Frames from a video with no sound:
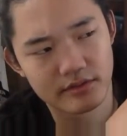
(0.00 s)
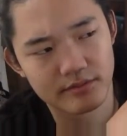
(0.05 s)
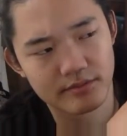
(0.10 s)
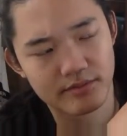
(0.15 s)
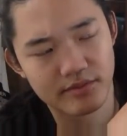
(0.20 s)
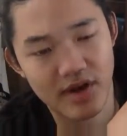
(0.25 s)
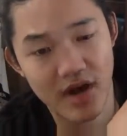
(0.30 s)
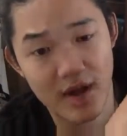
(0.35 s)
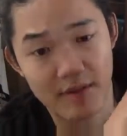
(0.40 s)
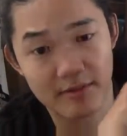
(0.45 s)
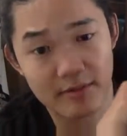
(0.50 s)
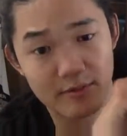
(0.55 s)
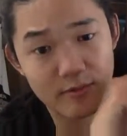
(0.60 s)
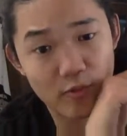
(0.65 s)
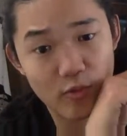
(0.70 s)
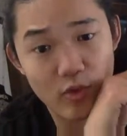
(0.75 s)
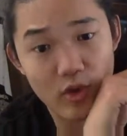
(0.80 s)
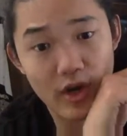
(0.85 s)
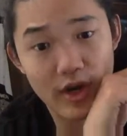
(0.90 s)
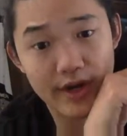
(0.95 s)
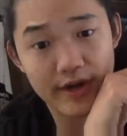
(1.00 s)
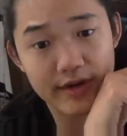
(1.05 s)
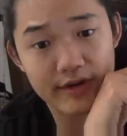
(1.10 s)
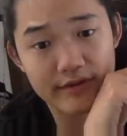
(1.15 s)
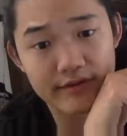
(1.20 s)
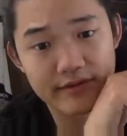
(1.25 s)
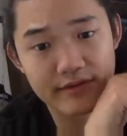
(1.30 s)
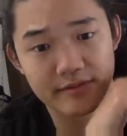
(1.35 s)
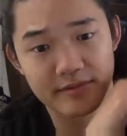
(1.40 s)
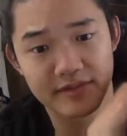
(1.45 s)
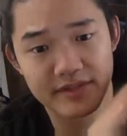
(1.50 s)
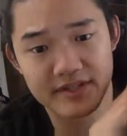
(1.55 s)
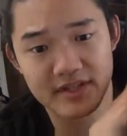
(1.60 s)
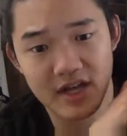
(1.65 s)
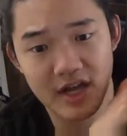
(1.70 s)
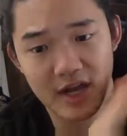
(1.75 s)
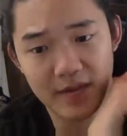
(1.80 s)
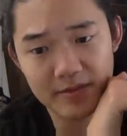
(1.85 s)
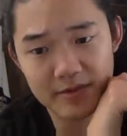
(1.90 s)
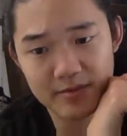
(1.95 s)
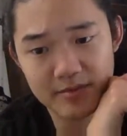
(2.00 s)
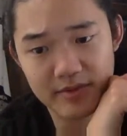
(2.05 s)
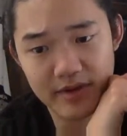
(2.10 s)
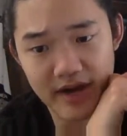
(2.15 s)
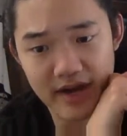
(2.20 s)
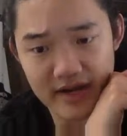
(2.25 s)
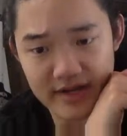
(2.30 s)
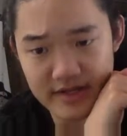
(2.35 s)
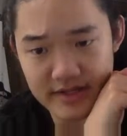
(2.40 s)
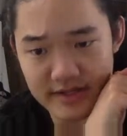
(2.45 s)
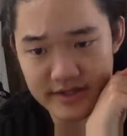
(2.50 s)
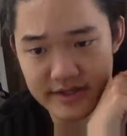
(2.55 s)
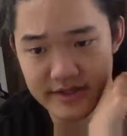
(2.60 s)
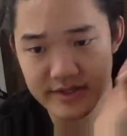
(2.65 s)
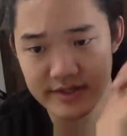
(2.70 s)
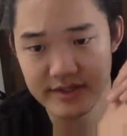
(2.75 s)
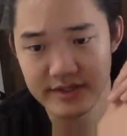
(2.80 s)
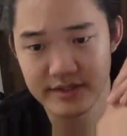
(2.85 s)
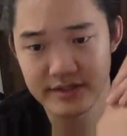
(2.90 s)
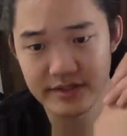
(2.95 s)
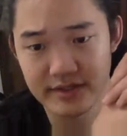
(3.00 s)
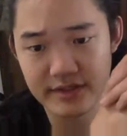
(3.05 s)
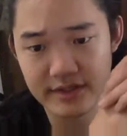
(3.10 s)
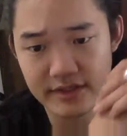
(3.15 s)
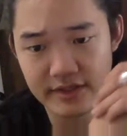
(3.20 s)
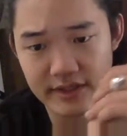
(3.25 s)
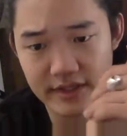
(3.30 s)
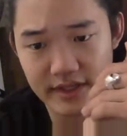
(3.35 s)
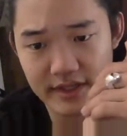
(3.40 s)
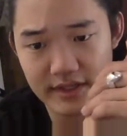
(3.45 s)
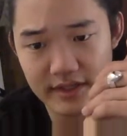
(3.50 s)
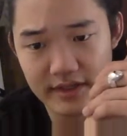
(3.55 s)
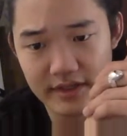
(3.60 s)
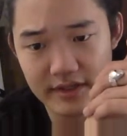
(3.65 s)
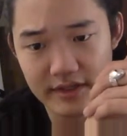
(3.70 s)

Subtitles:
problem 1 from the time to practice. Okay.